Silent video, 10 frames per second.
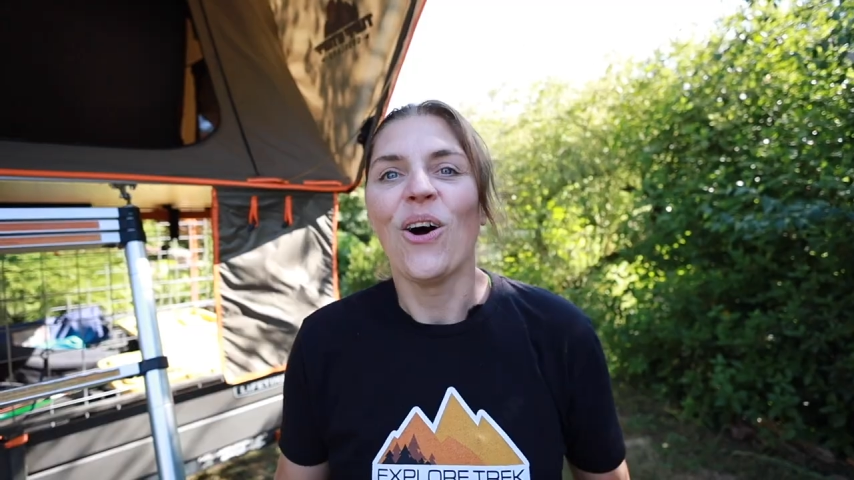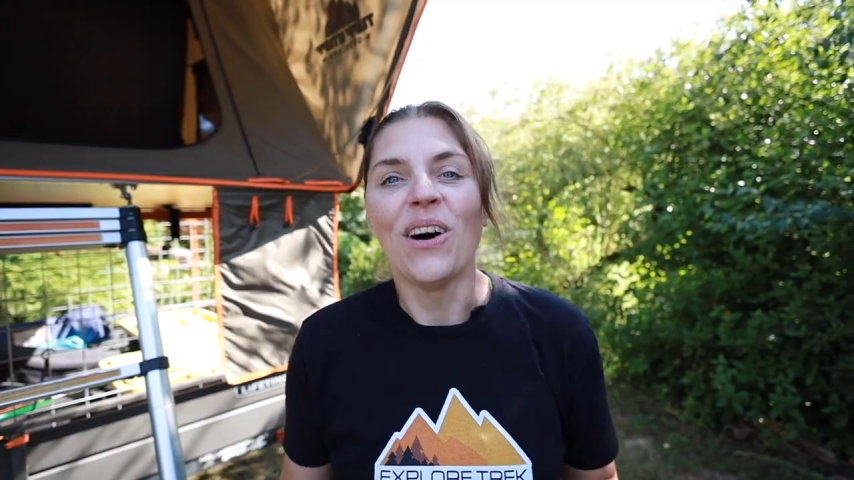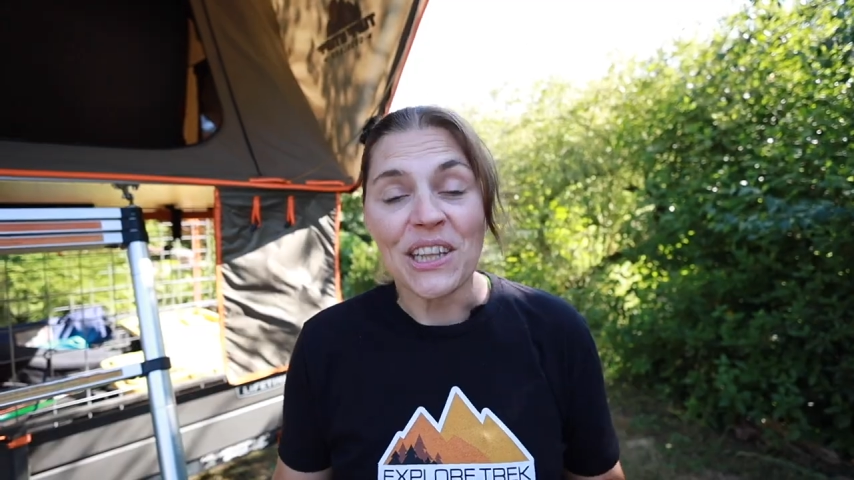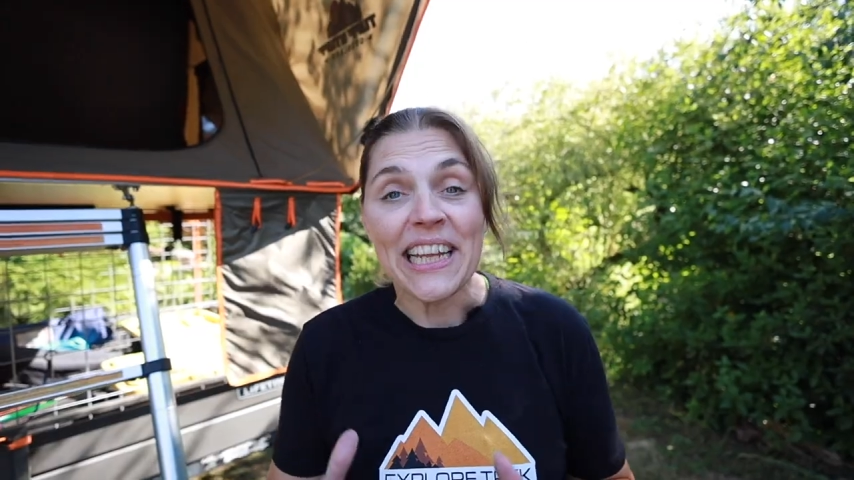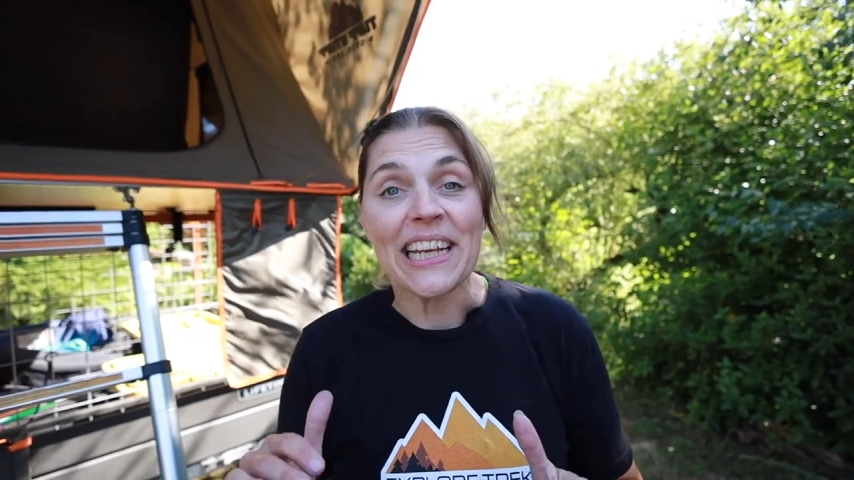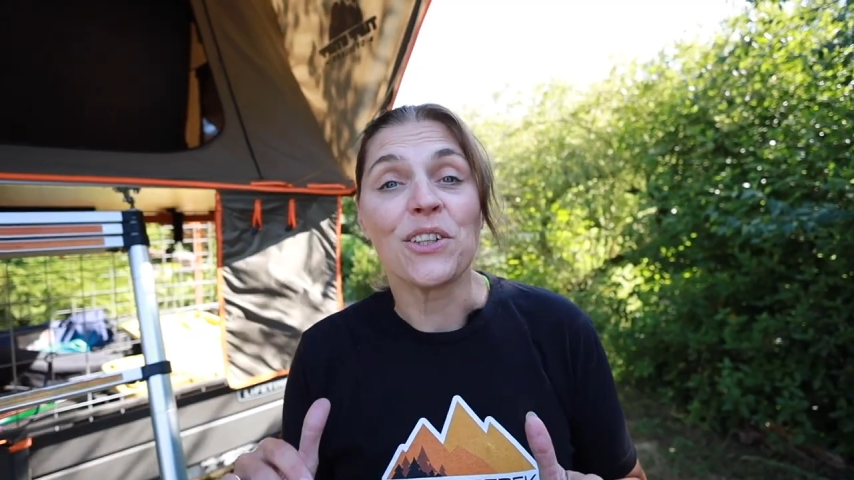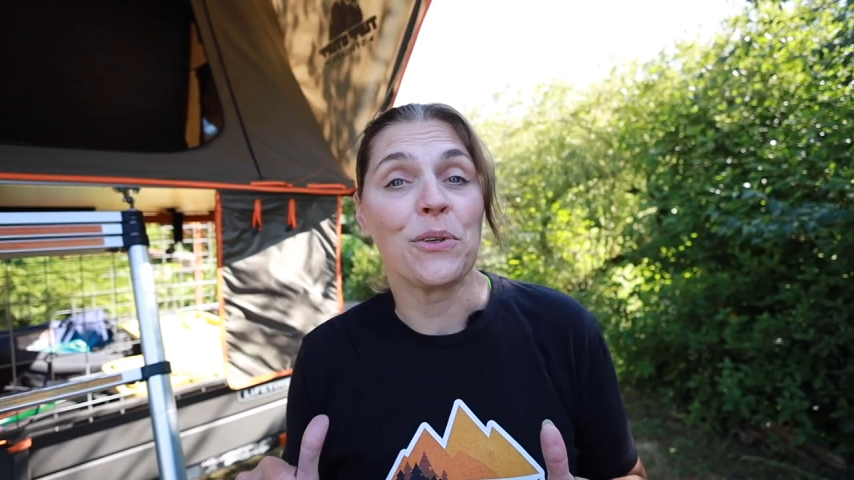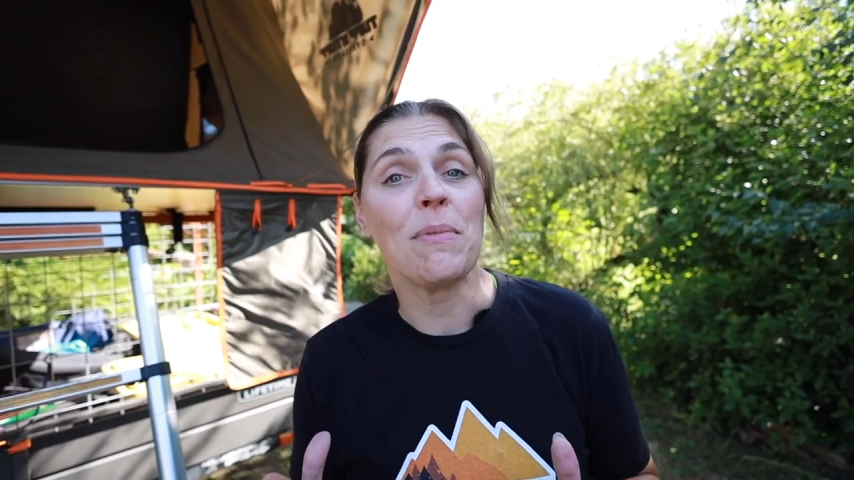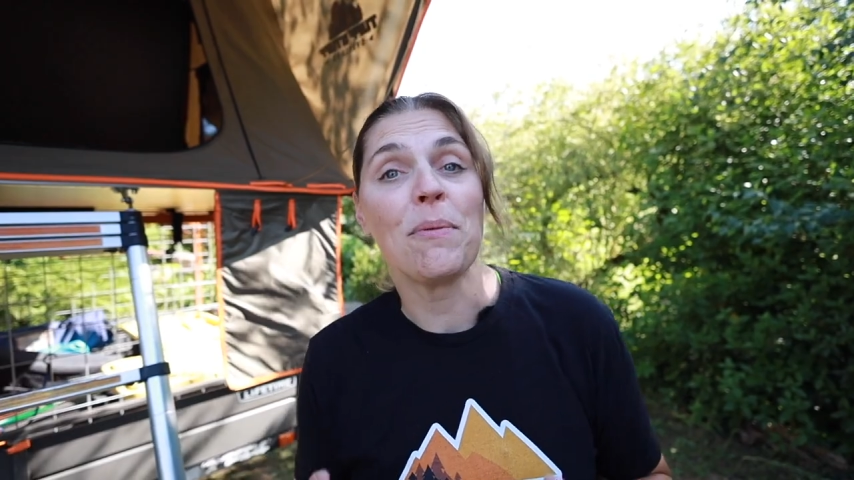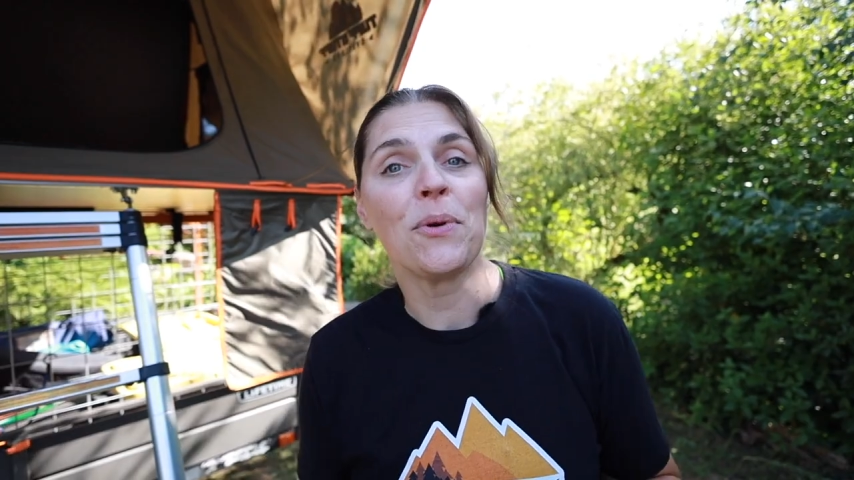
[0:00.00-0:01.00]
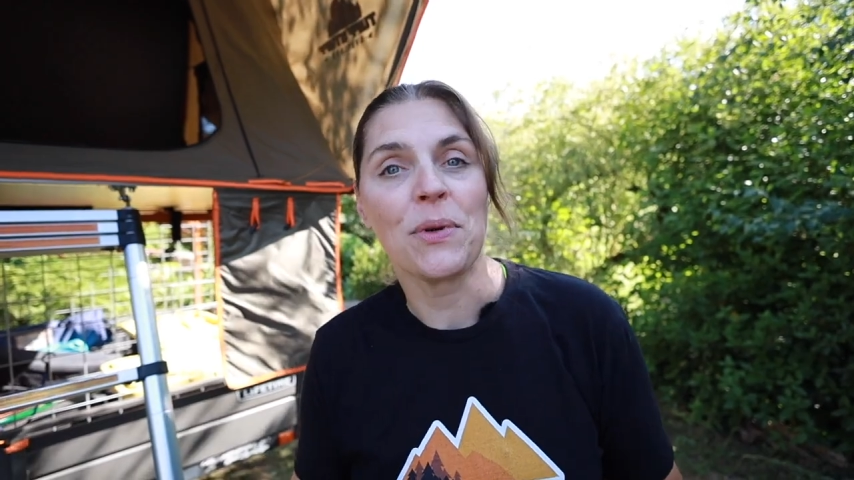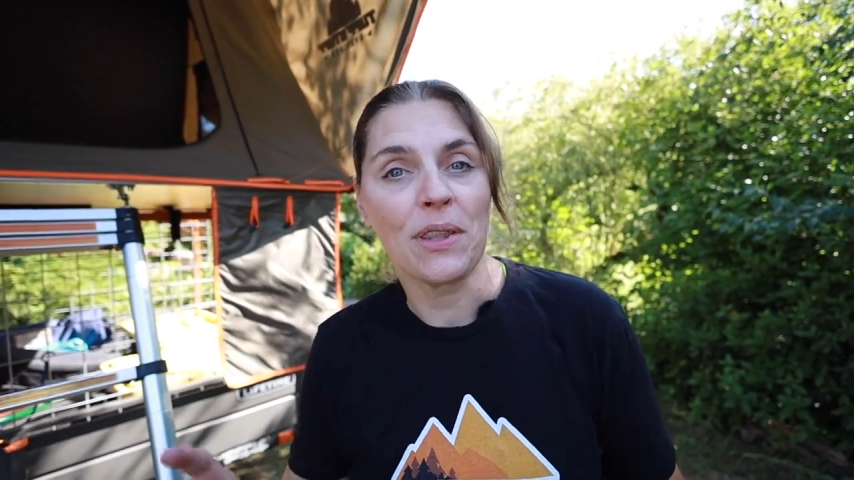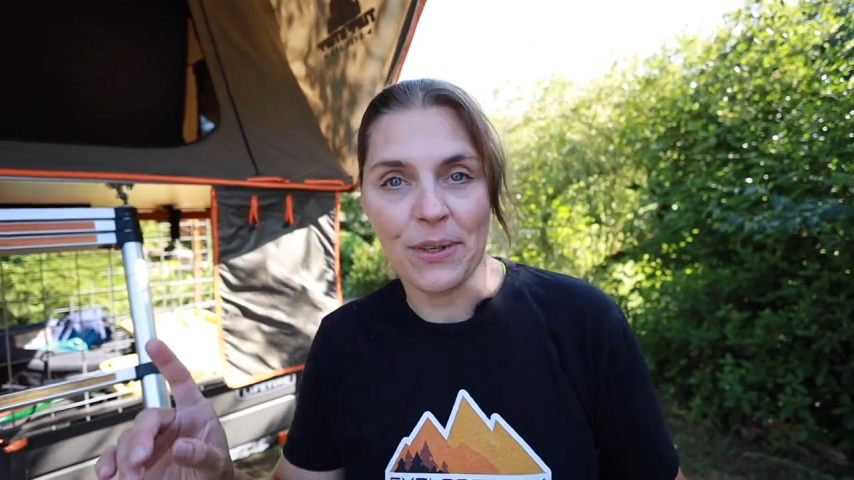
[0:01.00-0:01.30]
One thing to remember with